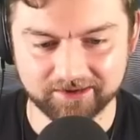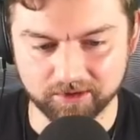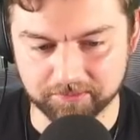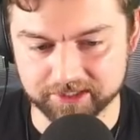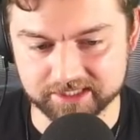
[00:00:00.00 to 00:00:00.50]

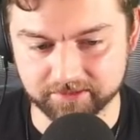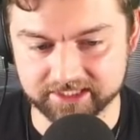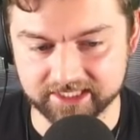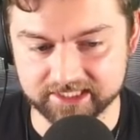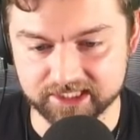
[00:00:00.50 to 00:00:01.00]
While President
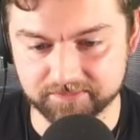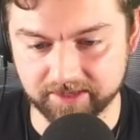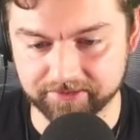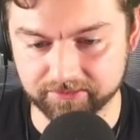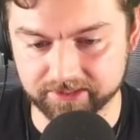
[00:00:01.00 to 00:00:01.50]
Martinez is
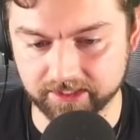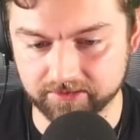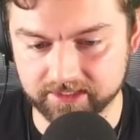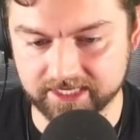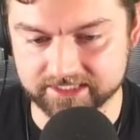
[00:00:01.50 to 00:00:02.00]
popular with the lower
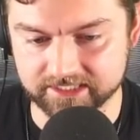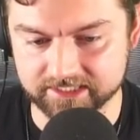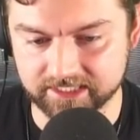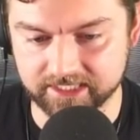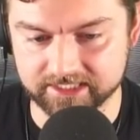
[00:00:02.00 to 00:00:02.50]

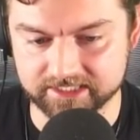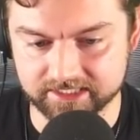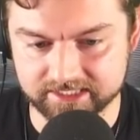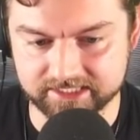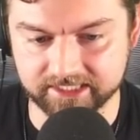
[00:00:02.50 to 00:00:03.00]
classes, his
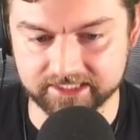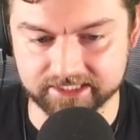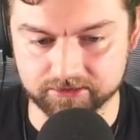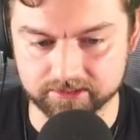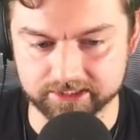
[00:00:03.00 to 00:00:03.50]
steady
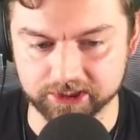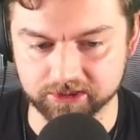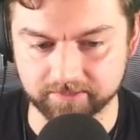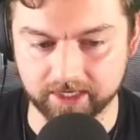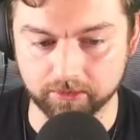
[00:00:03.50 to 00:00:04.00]
centralization
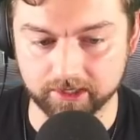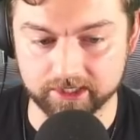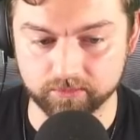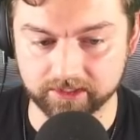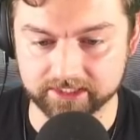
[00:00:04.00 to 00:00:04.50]
of power
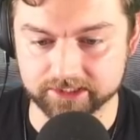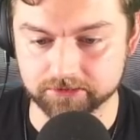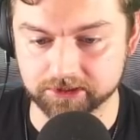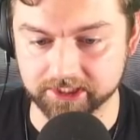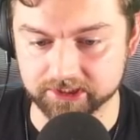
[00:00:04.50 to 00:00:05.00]
and willingness
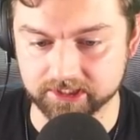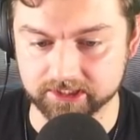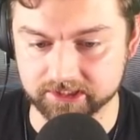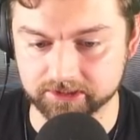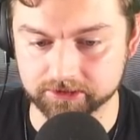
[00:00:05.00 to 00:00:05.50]
to change the
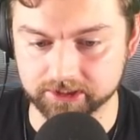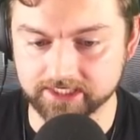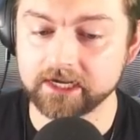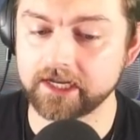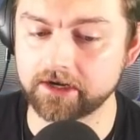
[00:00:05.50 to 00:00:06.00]
constitution,
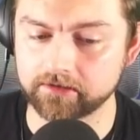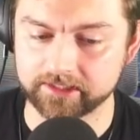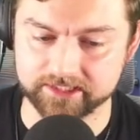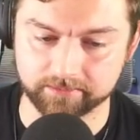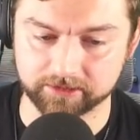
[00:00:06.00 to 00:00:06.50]
eerily
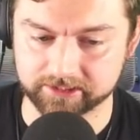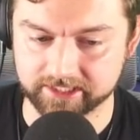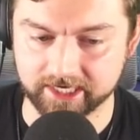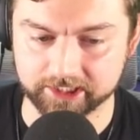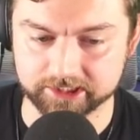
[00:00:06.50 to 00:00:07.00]
similar to
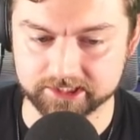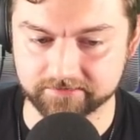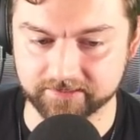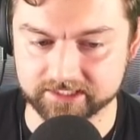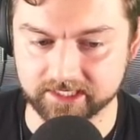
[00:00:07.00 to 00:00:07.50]
the actions
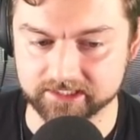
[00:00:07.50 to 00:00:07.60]
of Vasquez